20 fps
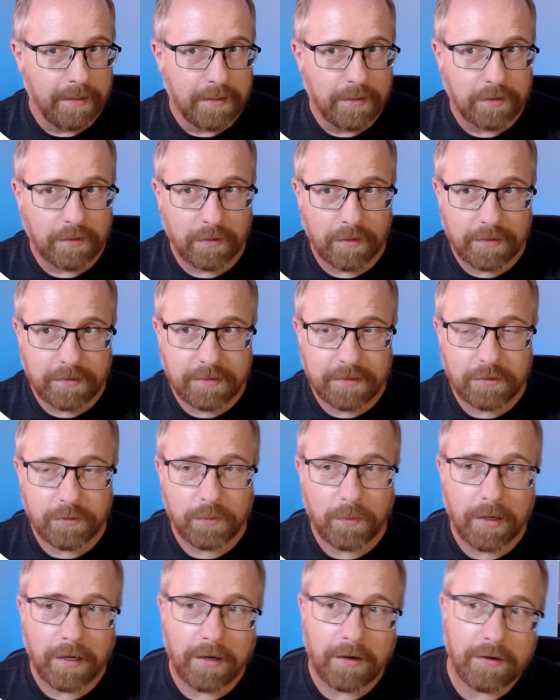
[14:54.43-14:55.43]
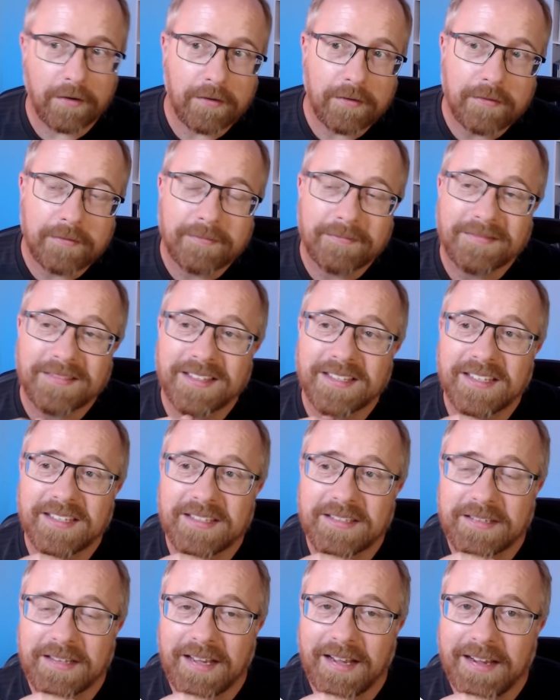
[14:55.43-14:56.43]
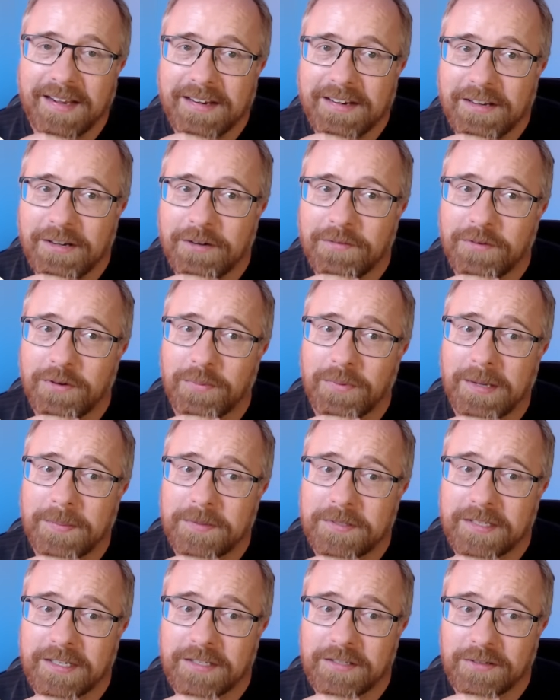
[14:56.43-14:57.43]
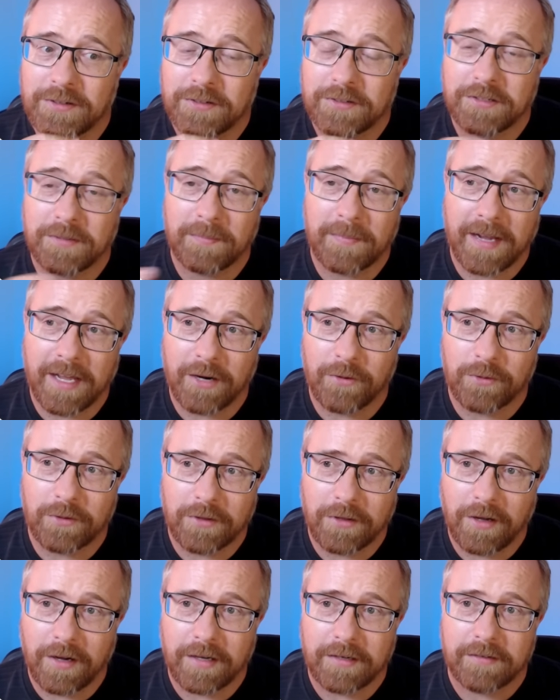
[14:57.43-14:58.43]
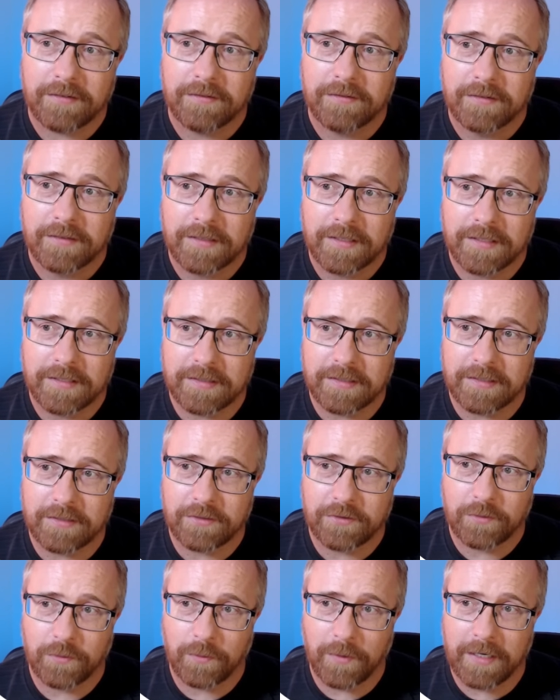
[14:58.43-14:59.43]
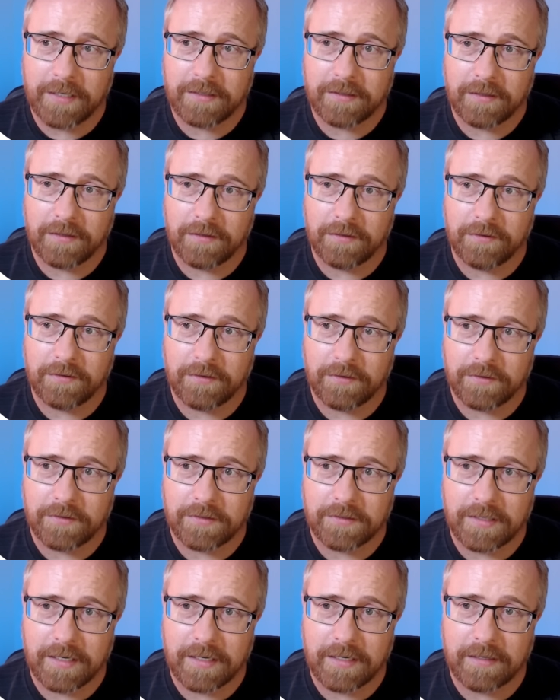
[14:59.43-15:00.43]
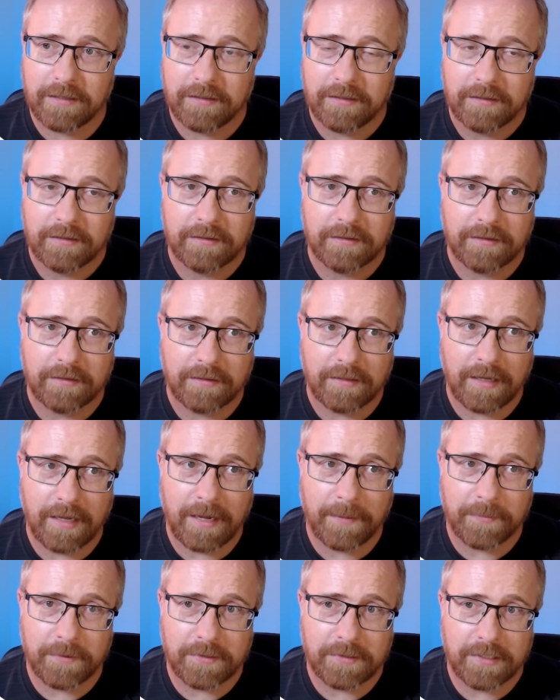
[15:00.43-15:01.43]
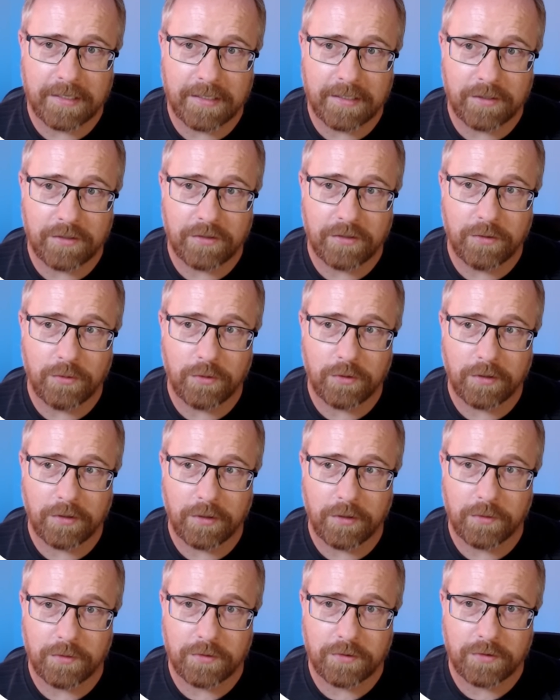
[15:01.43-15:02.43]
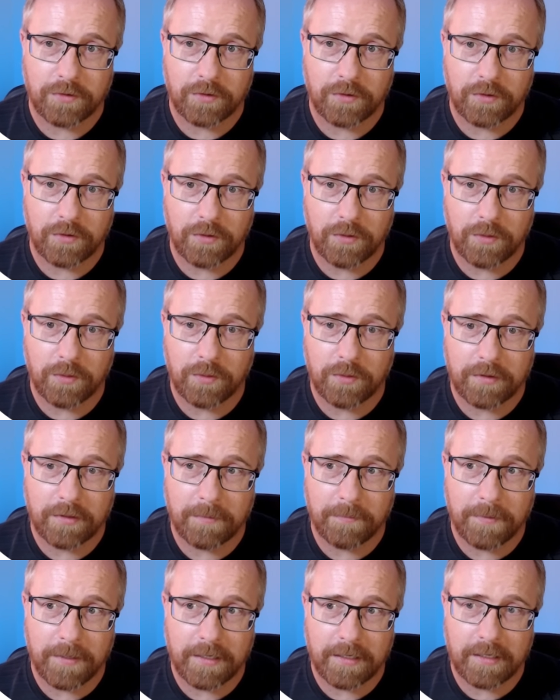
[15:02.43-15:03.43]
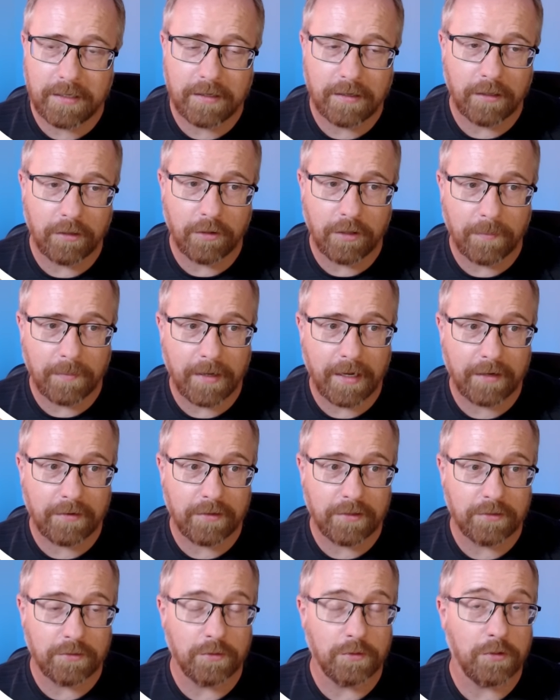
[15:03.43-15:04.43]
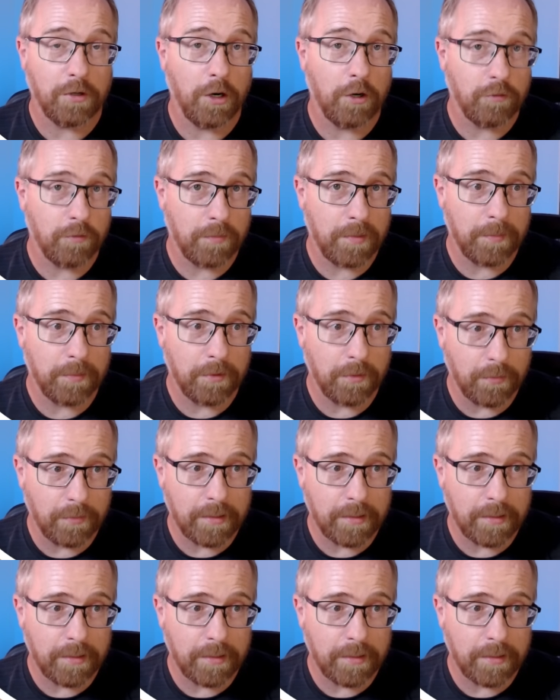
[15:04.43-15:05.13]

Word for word: So this is where the design of your website starts to matter a lot because this white color they're saying the app is saying is too close to the pinky color in the background so it's hard for people to